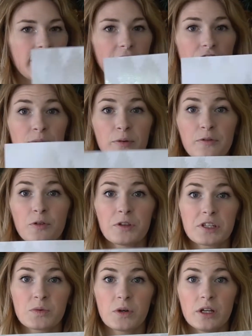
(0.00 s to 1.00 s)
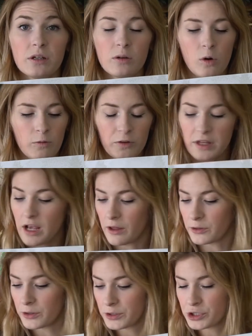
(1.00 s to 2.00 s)
I actually prefer this one over the
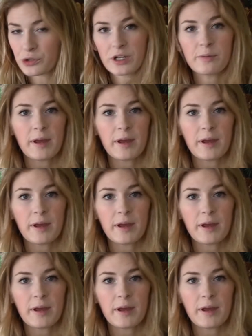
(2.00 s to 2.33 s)
other tree